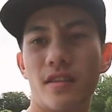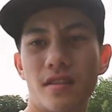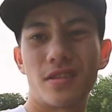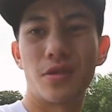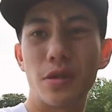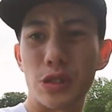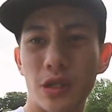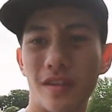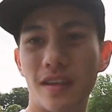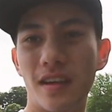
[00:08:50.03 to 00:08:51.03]
Scooter
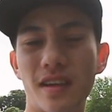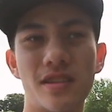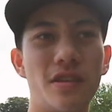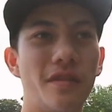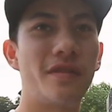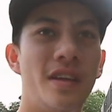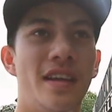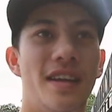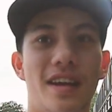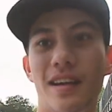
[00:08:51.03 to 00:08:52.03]
Trick of the Year, so if
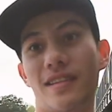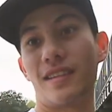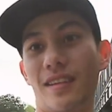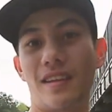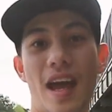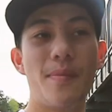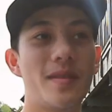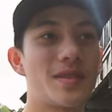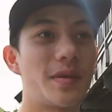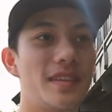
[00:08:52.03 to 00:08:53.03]
anything
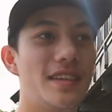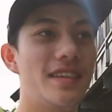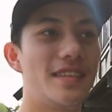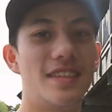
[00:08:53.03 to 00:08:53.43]
happens with it,